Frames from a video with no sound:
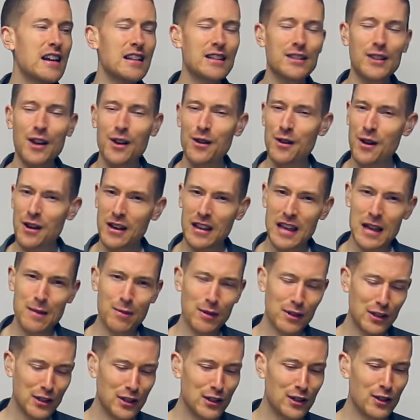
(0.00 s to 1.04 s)
so keep
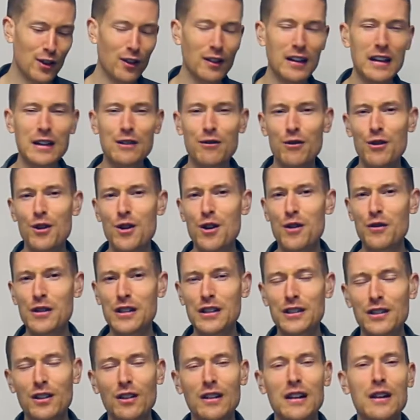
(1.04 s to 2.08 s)
a solid groove, a
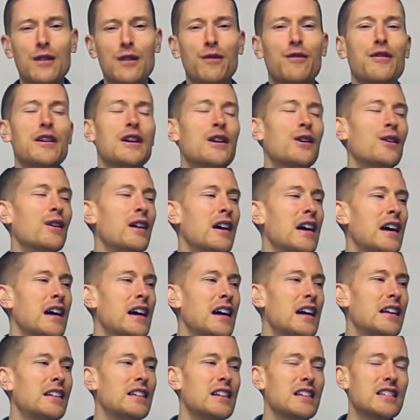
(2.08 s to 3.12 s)
solid fill
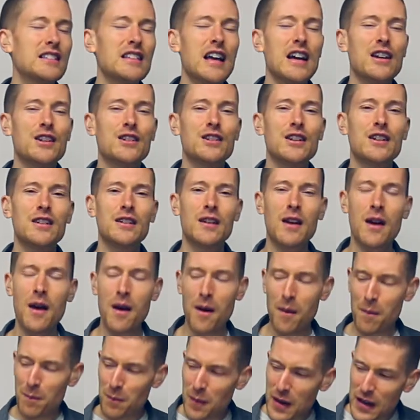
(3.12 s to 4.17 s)
in this section.
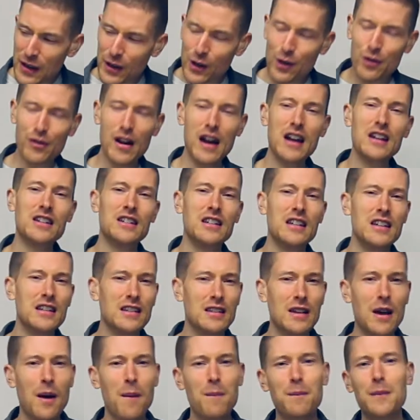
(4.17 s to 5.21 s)
Big crashes,
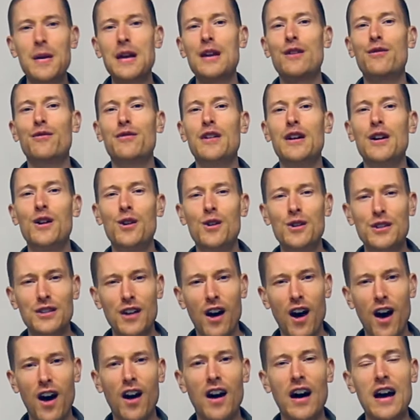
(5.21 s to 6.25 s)
big fills,
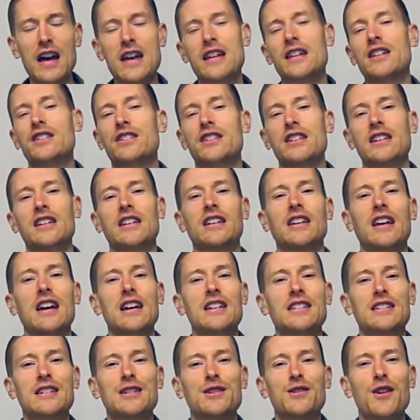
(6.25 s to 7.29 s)
high energy. Okay,
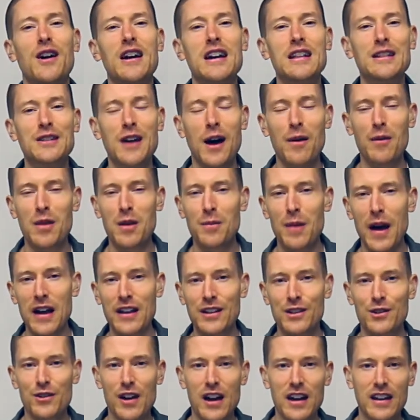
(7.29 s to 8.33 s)
so let's try it in time with the backing
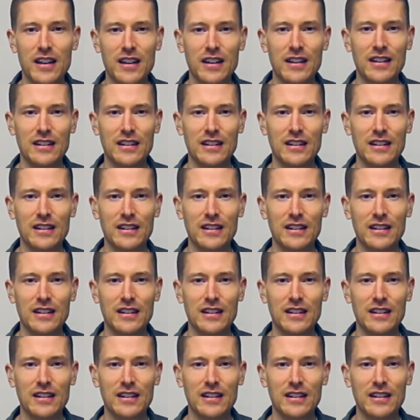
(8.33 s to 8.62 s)
track.